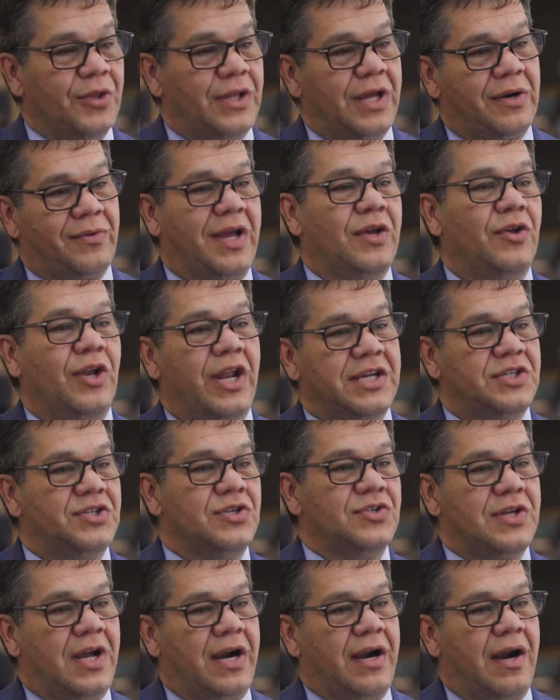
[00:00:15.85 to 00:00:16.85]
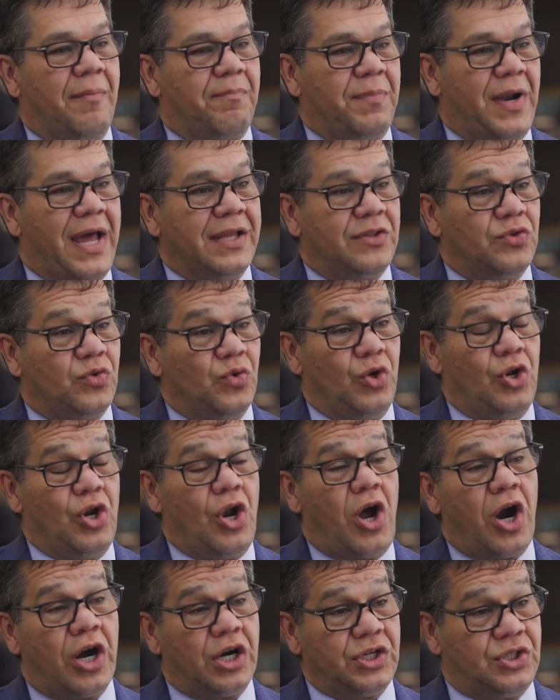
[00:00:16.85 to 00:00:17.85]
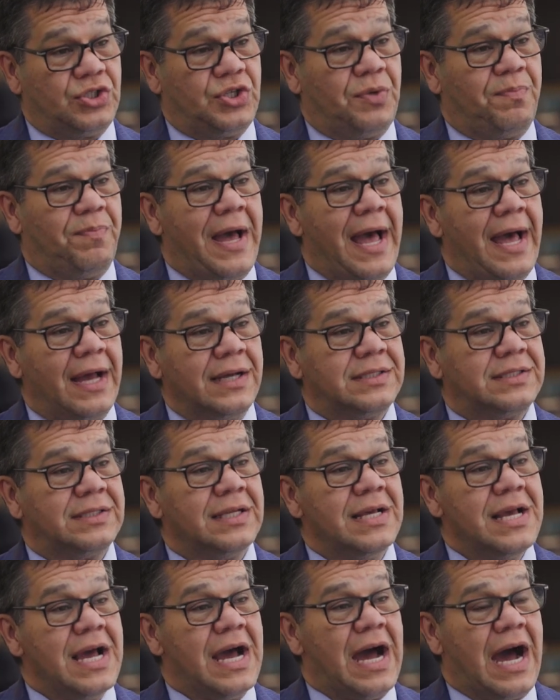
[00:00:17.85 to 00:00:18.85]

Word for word: of the regulations that are applied to large banks